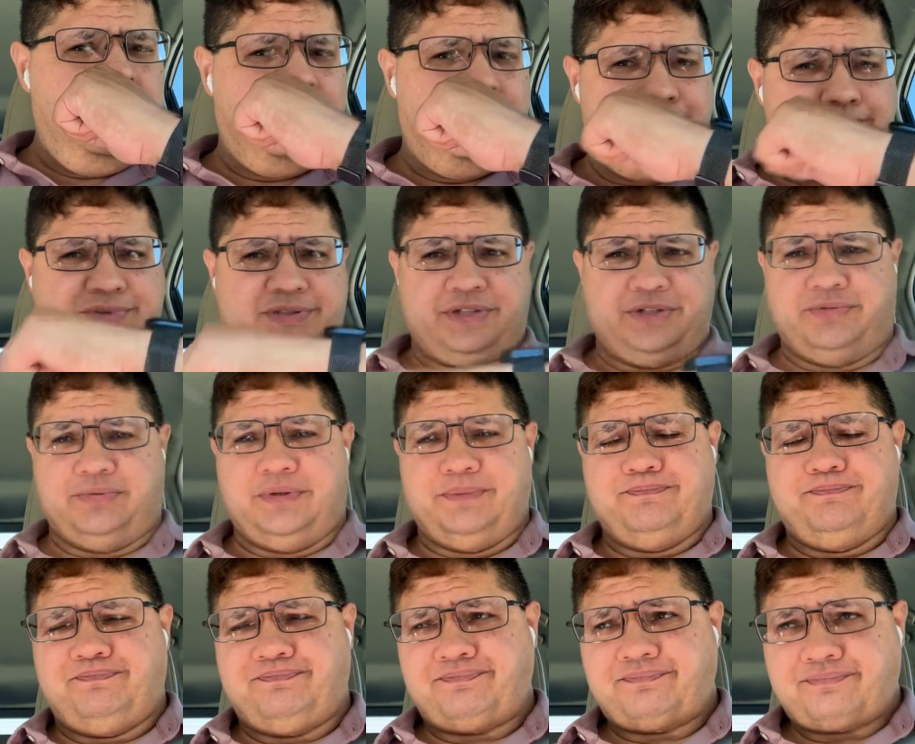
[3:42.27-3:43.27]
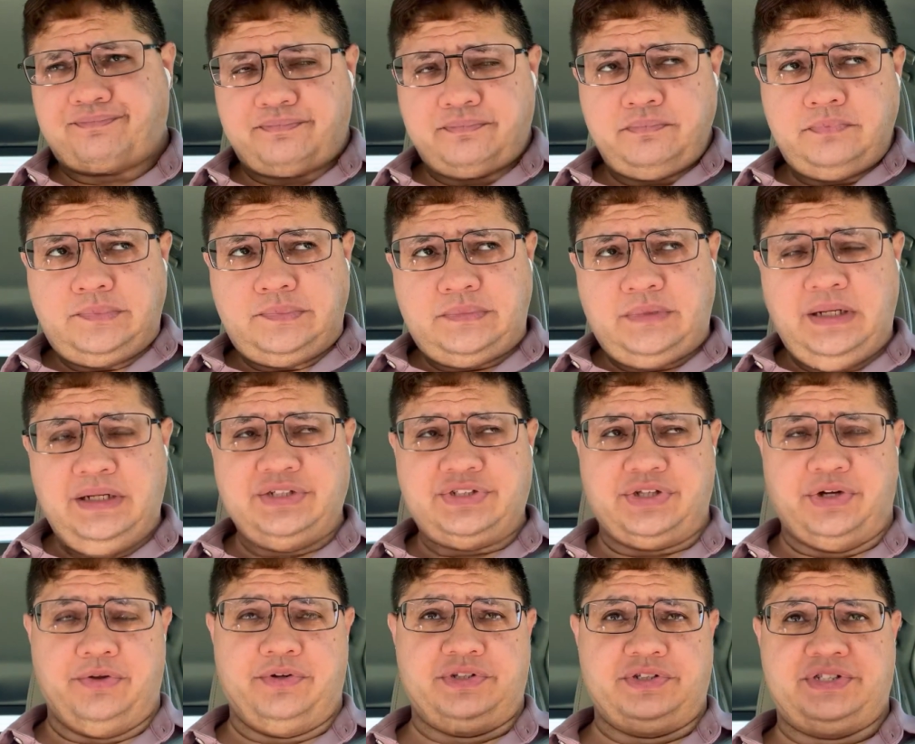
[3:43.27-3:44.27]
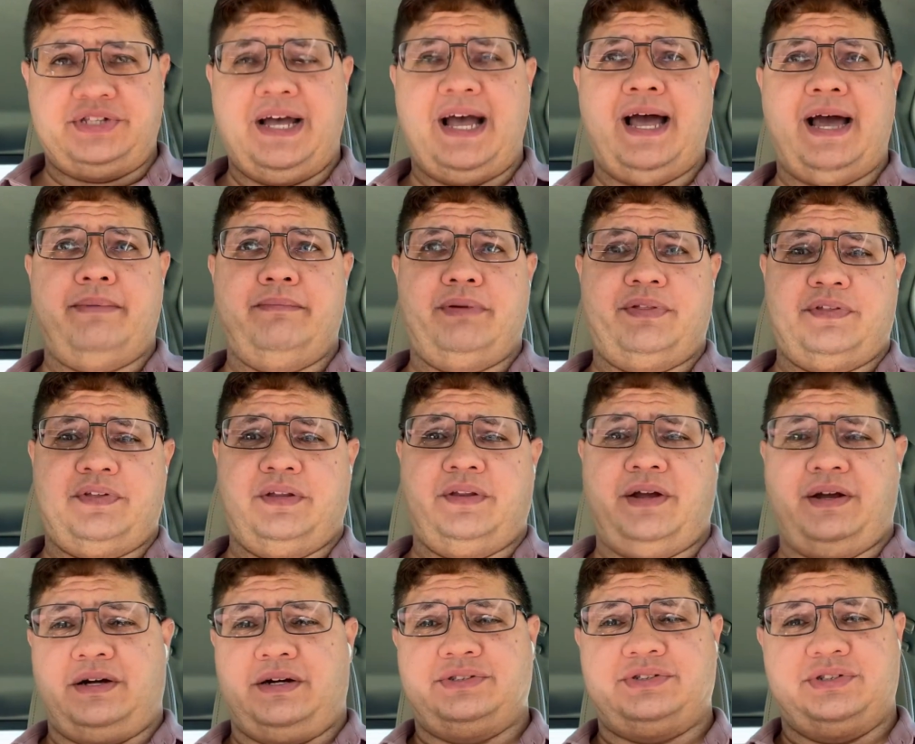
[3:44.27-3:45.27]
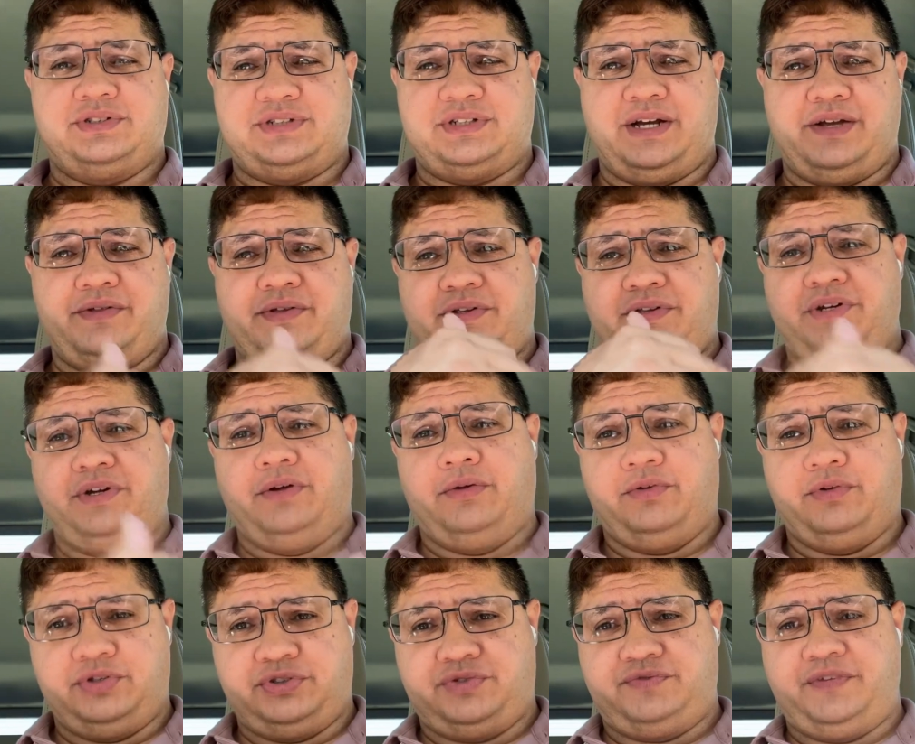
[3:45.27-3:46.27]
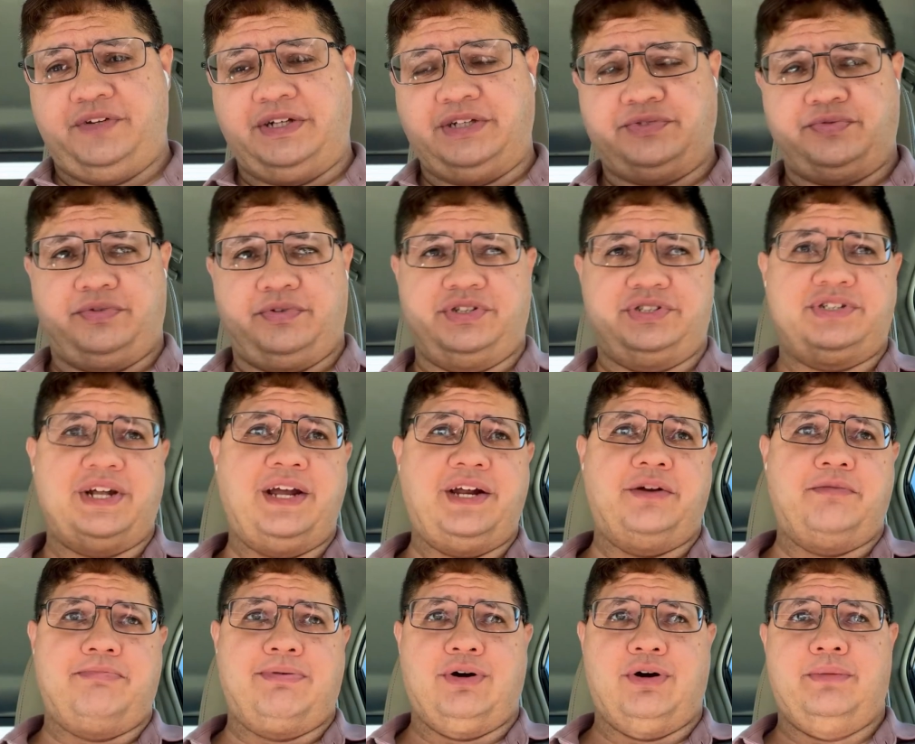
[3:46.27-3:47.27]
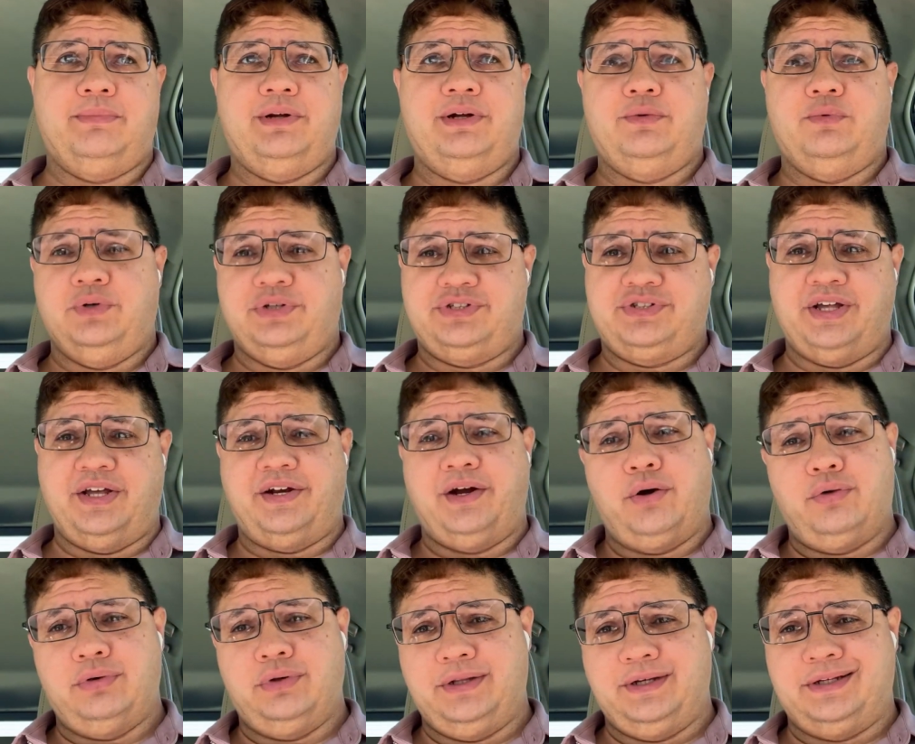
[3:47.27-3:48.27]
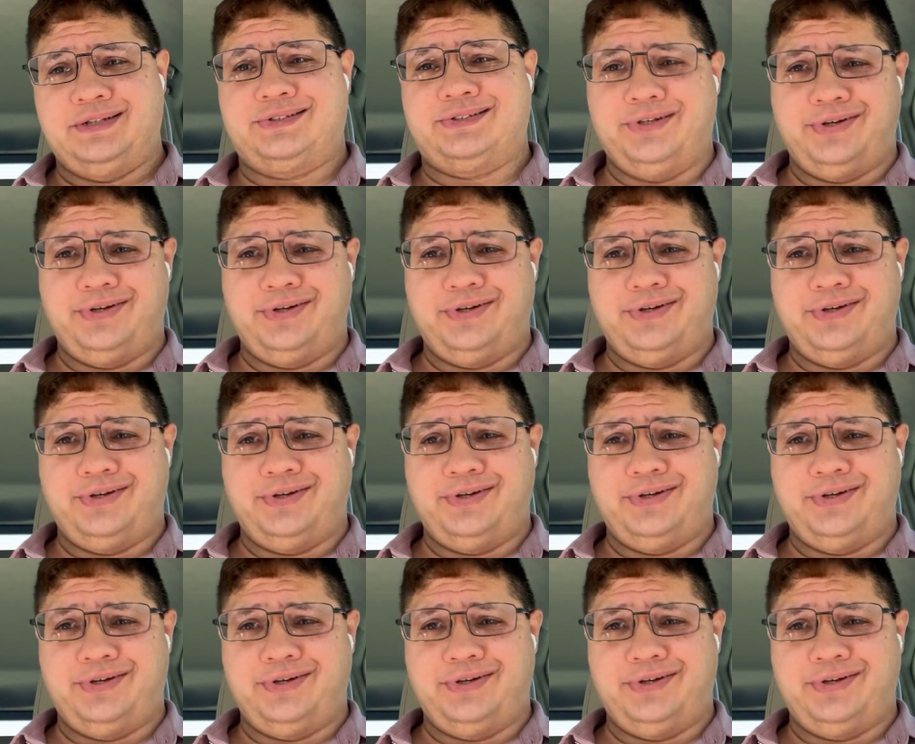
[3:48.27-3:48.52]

Excuse me. So there's that, but then they also say that, there's fees for the State Department, which they don't list.